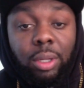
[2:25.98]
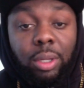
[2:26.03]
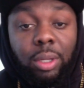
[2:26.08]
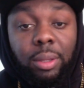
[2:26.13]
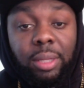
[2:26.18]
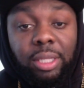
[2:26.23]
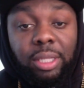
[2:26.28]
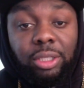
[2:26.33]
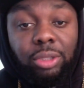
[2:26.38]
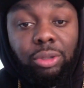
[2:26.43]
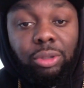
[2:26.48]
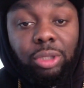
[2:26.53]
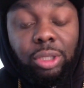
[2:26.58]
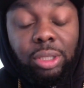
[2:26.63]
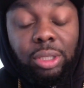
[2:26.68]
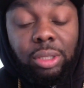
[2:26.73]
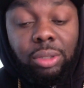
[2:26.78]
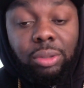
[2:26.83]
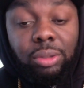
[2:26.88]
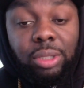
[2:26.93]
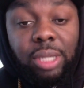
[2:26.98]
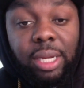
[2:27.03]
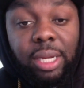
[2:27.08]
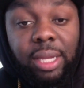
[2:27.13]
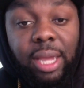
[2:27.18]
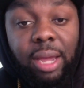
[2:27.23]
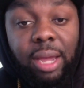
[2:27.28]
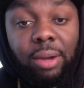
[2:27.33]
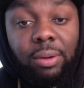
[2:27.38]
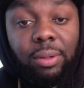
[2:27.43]
that you check
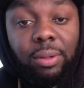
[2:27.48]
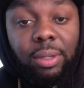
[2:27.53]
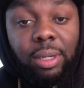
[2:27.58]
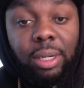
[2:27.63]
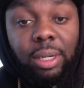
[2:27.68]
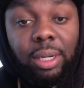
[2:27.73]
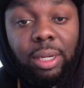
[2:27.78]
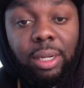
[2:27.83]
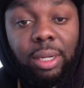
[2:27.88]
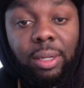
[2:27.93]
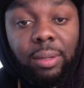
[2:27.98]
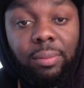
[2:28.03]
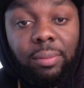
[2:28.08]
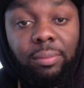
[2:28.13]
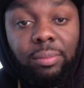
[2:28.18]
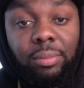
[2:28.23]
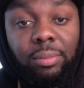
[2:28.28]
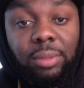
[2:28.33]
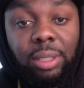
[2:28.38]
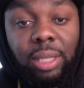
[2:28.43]
out the